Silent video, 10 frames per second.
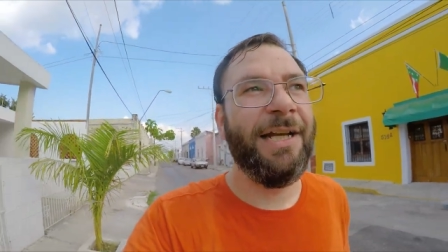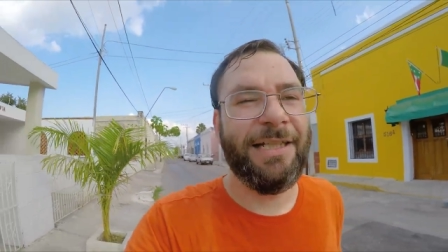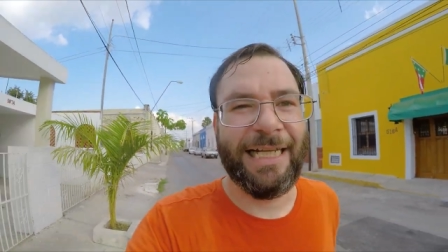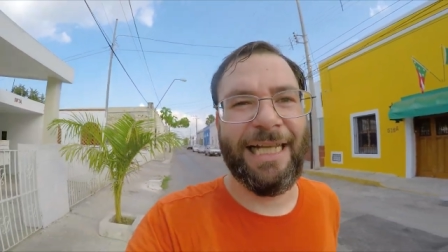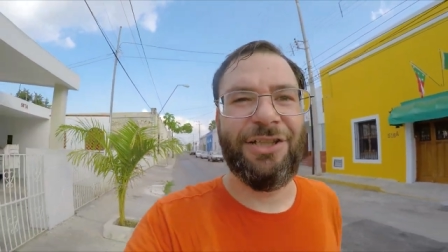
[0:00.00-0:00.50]

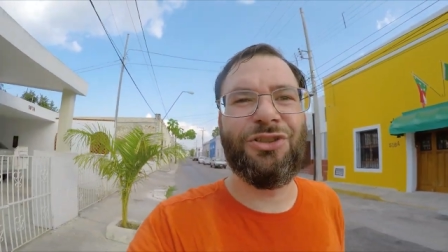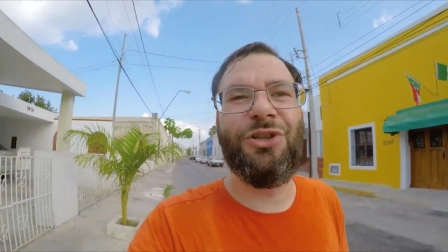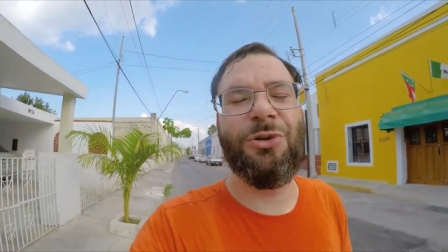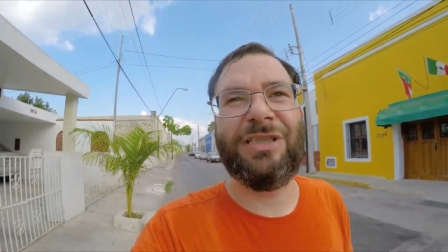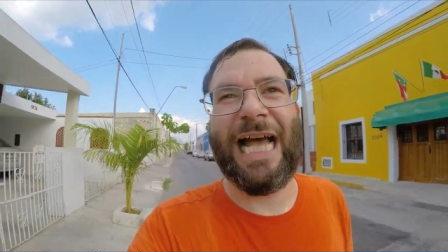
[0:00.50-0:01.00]
Again, there's
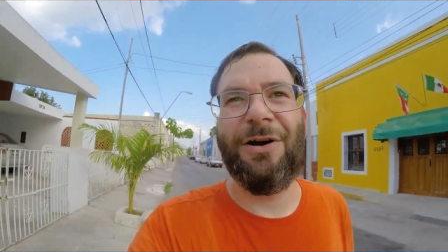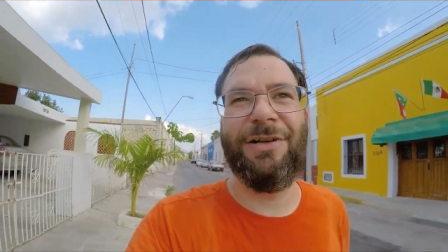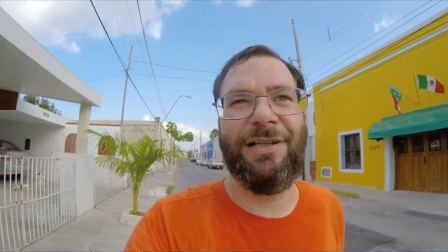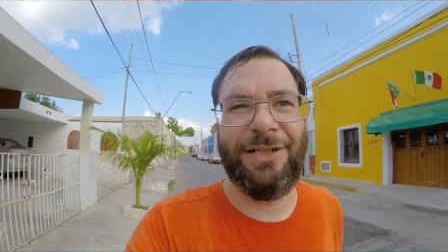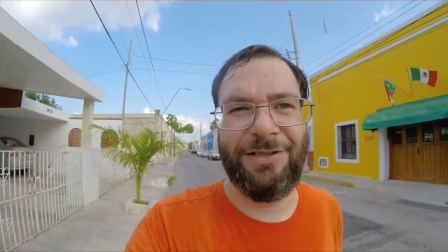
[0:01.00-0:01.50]
no doubt,
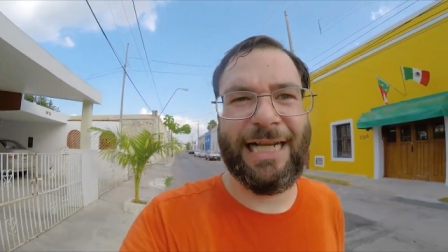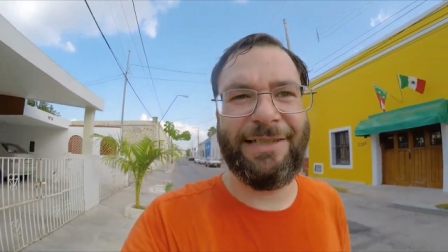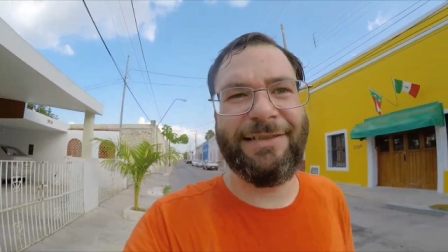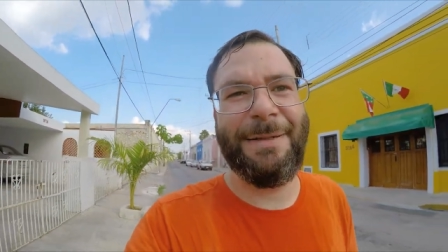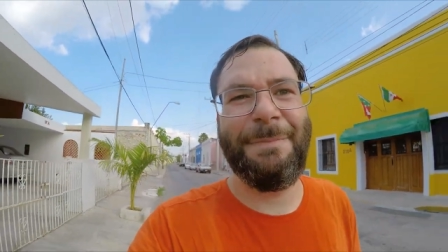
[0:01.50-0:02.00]
you know, not
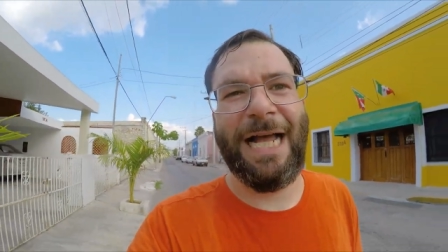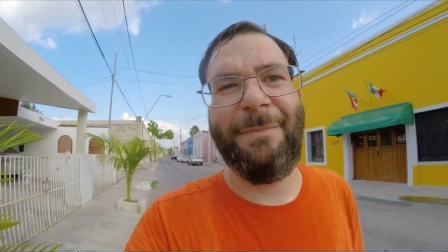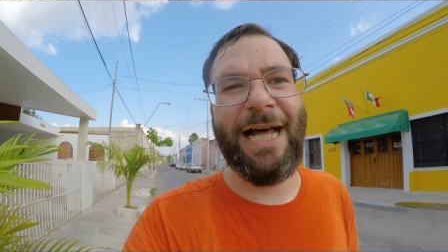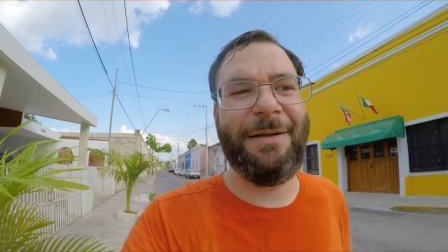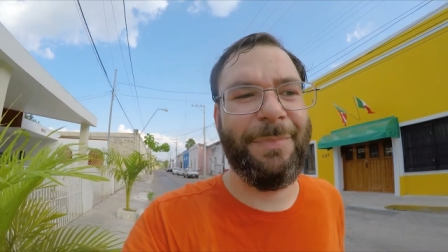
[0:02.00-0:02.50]
just in my
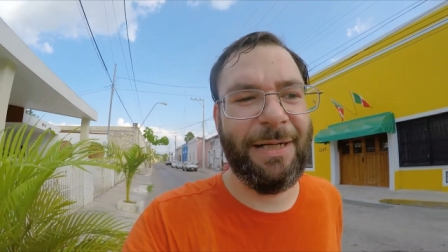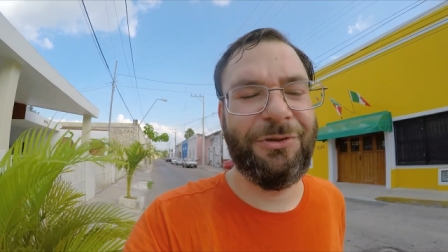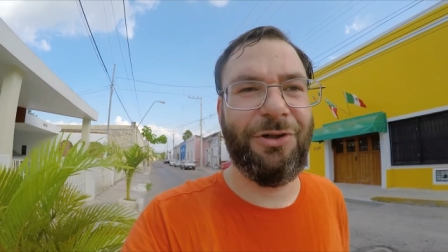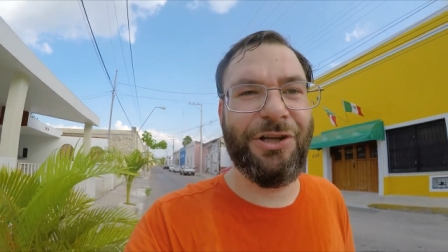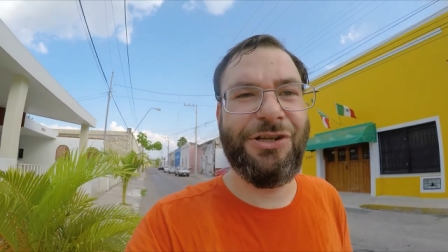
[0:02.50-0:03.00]
mind, but I'm
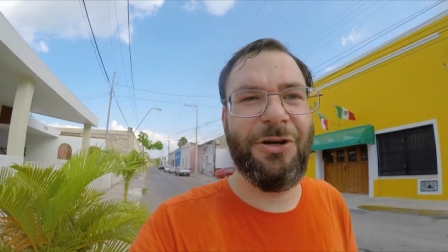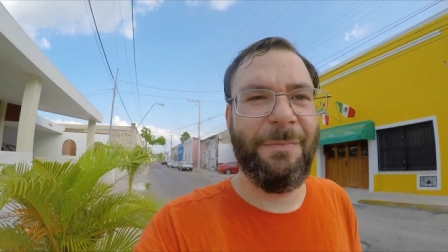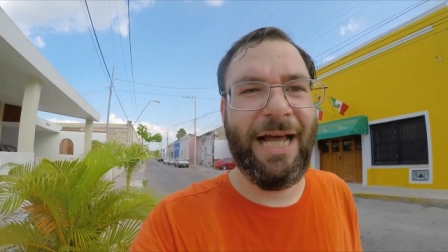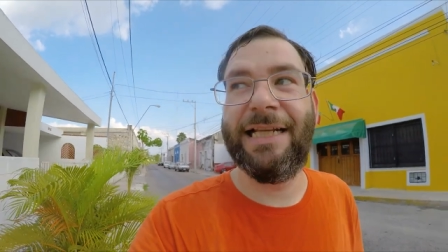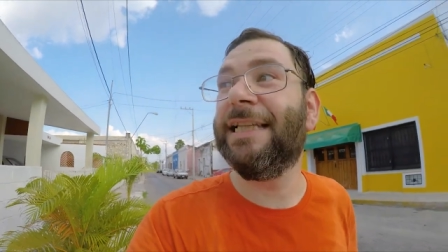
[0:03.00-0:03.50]
sure in your
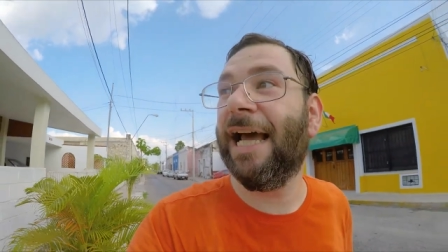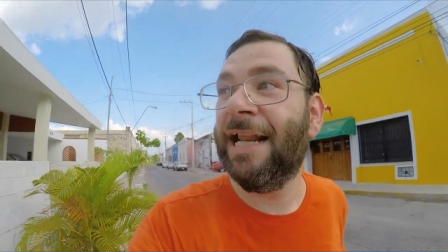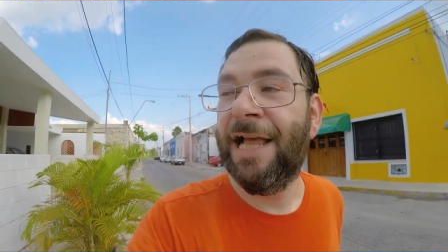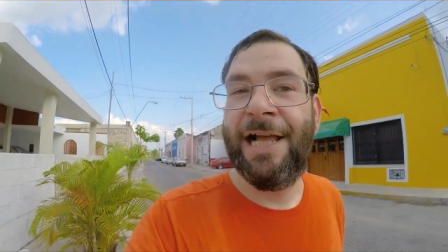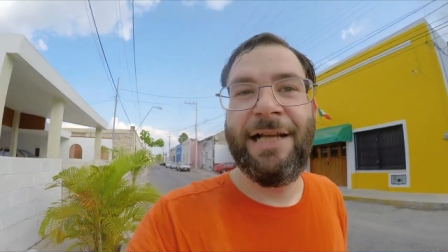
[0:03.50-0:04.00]
mind, that
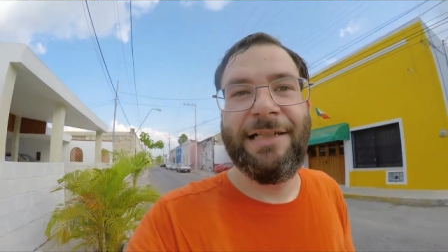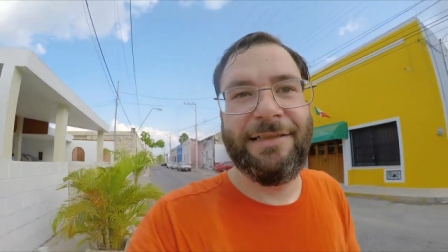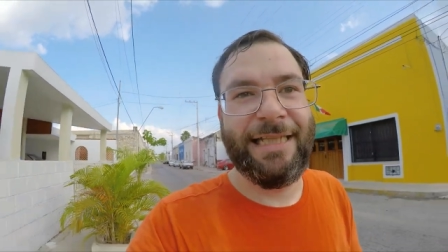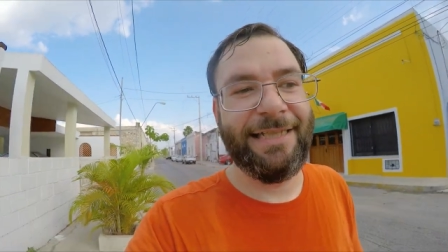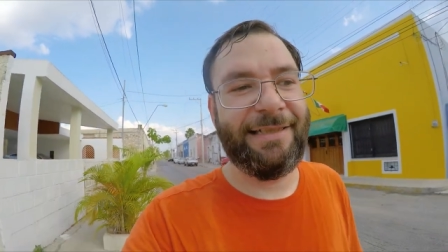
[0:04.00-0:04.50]

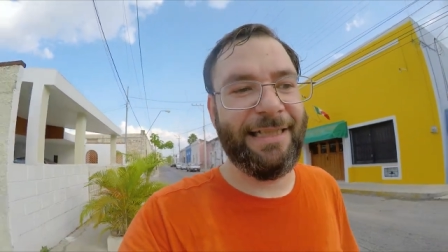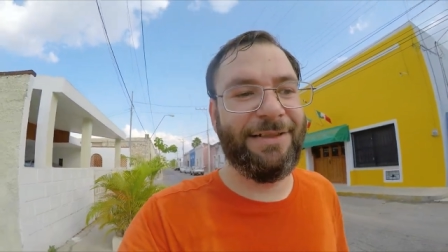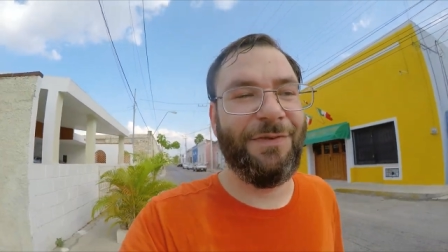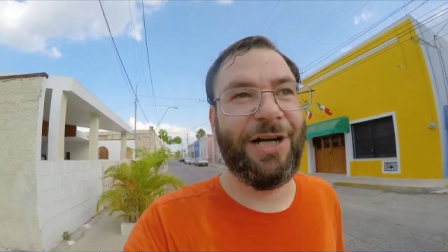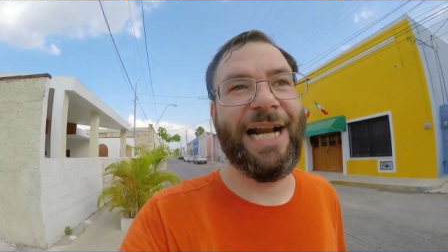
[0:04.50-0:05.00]
this
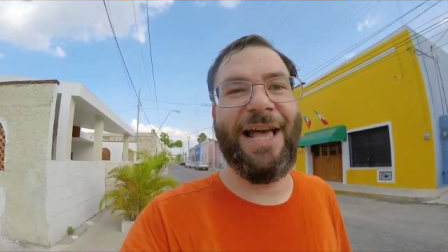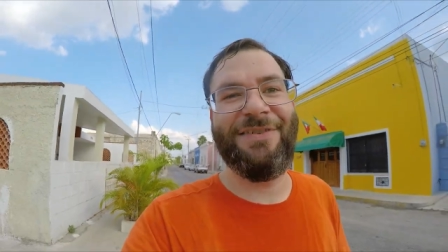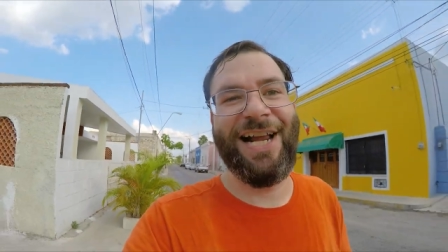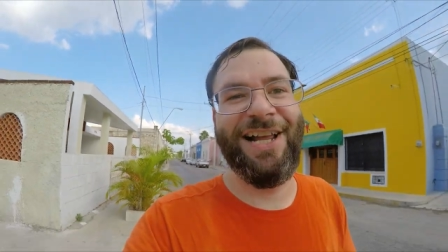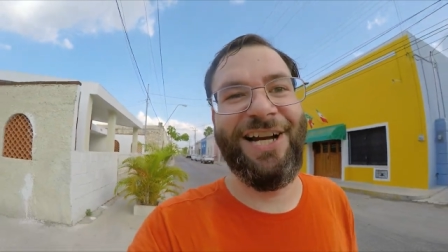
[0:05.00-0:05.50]
is fucking
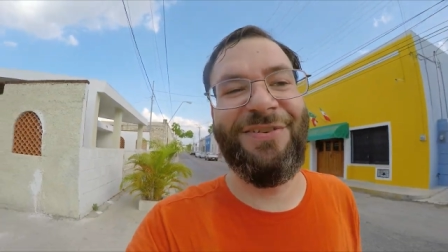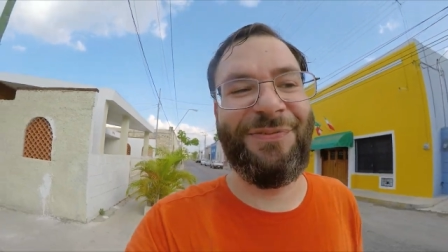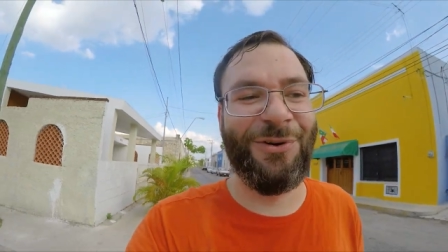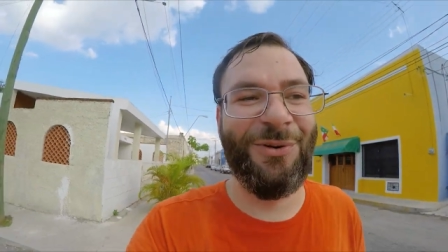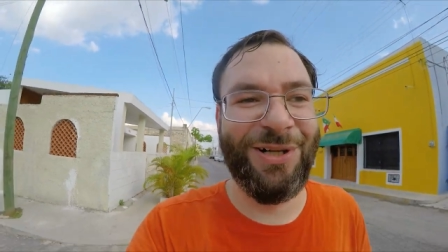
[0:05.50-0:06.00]
heaven out here,
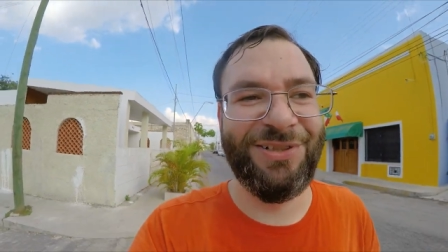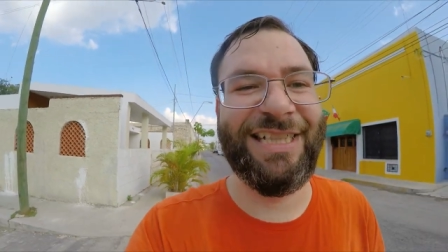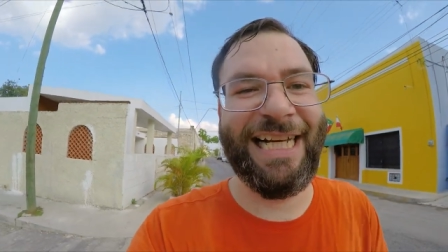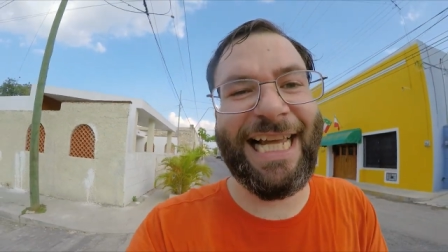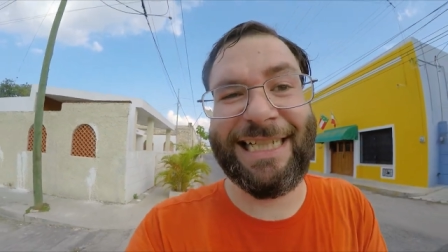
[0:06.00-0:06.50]
for reals.
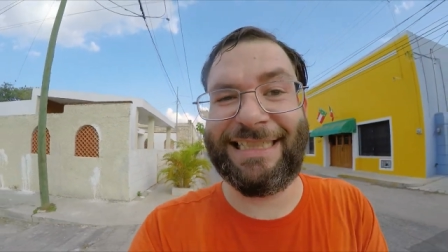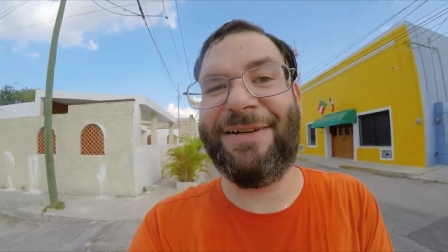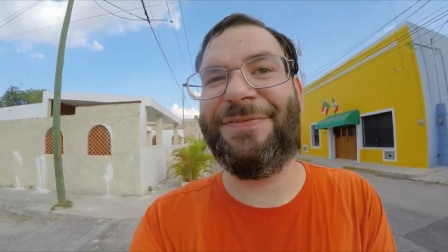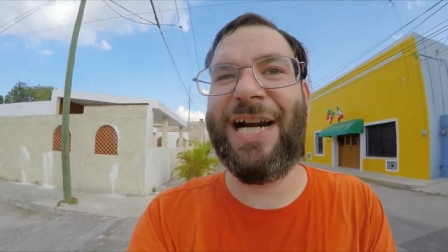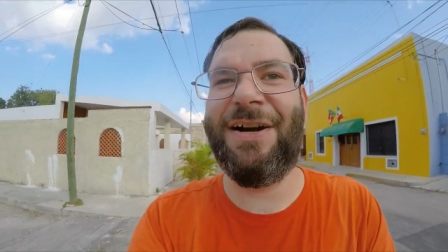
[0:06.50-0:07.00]
And again, it's
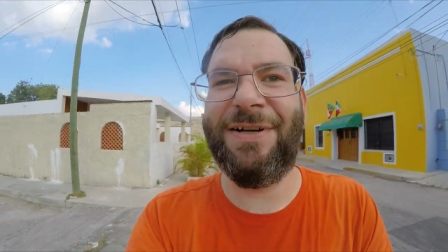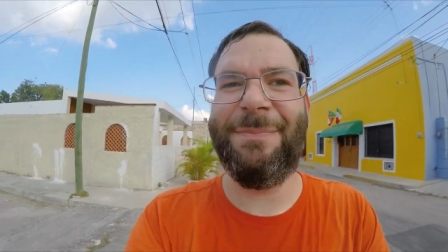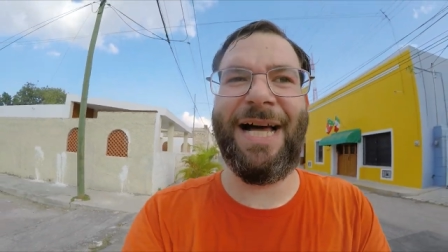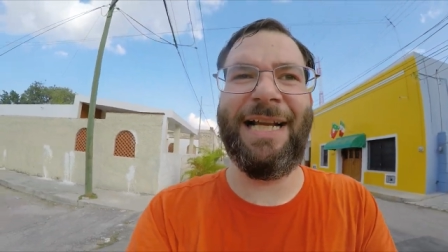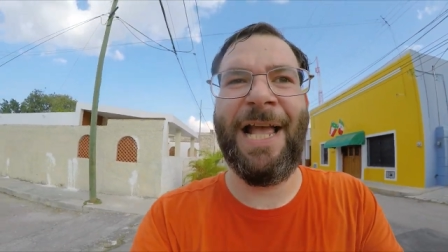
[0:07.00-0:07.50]
not for
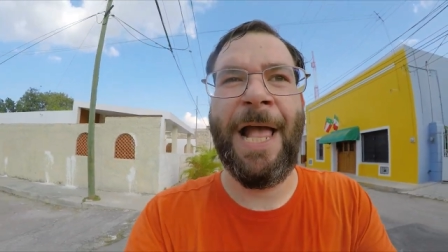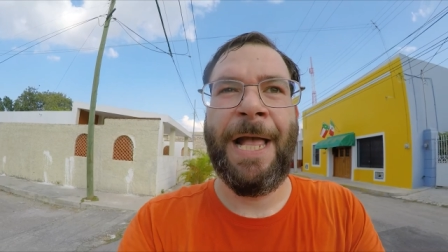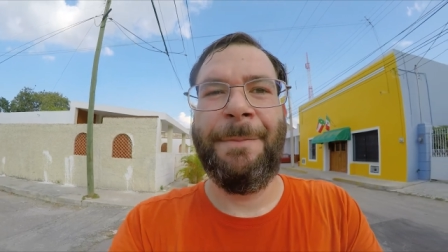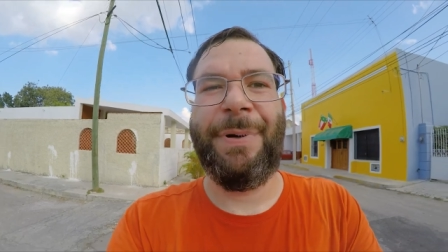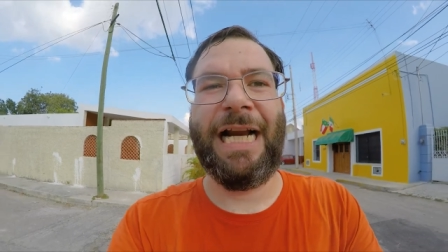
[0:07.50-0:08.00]
everybody,
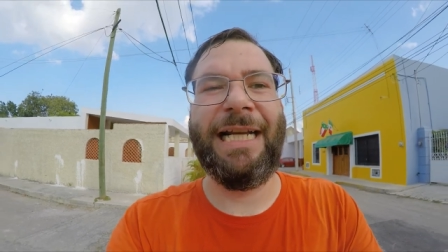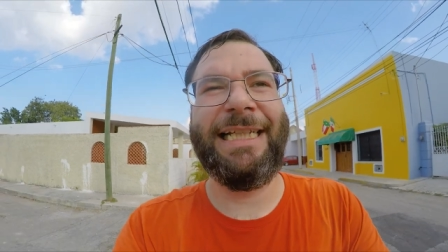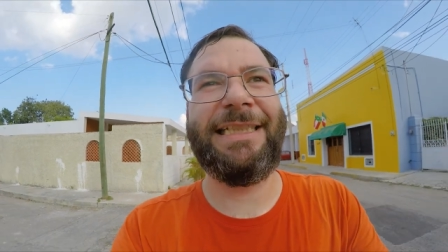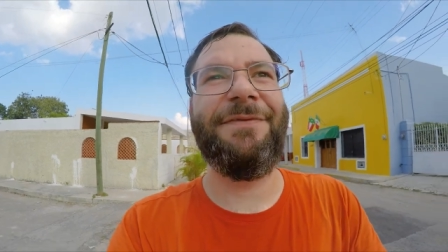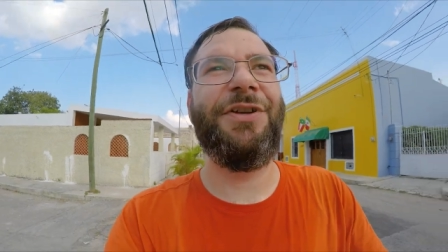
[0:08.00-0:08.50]
but at
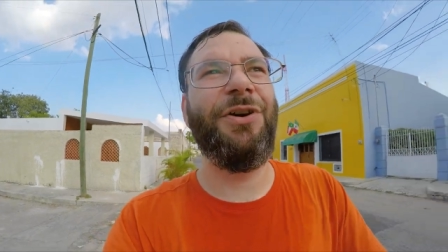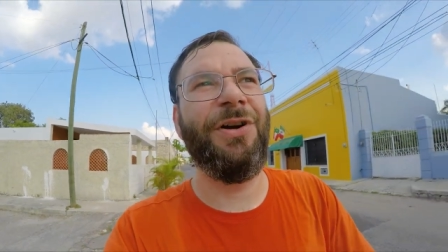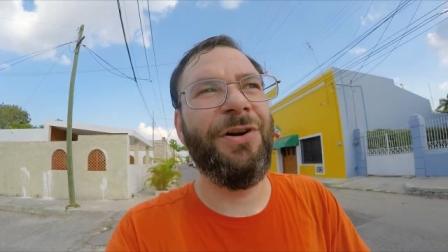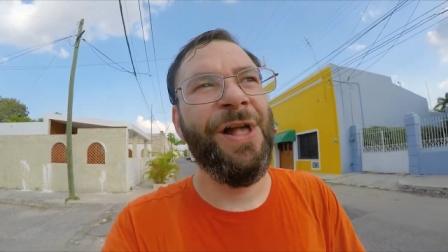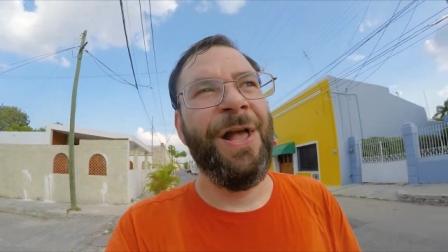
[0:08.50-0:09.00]
least if
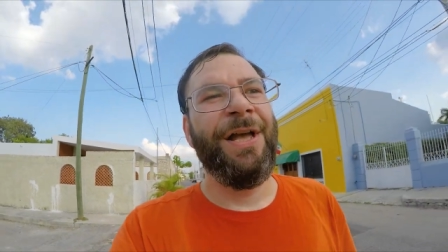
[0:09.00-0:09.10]
you're